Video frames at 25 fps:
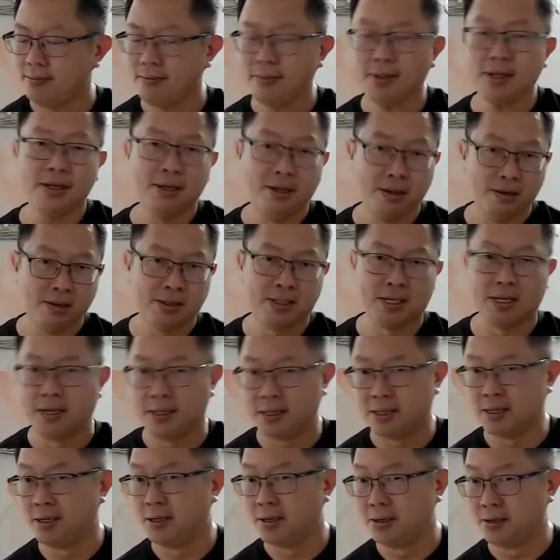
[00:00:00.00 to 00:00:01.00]
it looks a
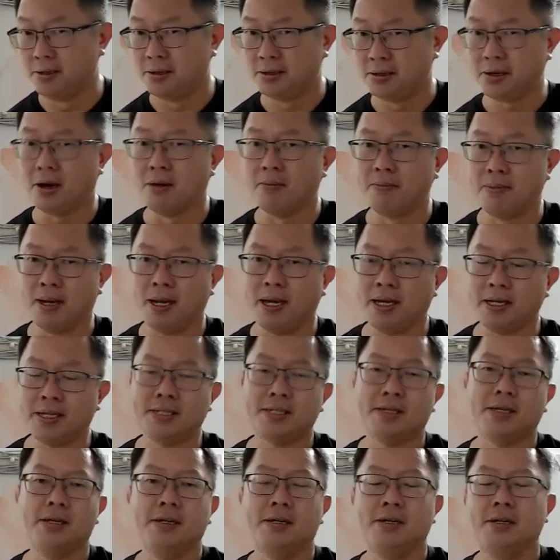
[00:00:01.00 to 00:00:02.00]
little
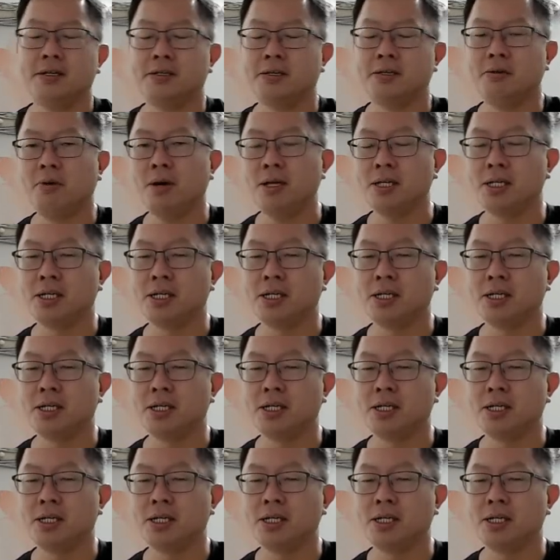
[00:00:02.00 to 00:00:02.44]
complex, so what